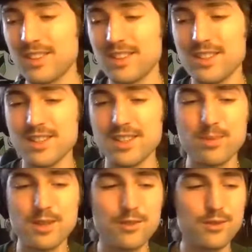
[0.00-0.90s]
it's
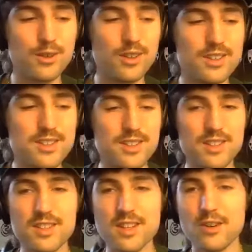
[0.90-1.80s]
beautiful and it's
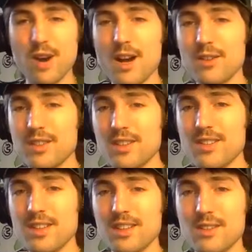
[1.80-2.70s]
the crowds are
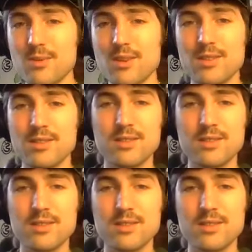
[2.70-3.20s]
sick as well.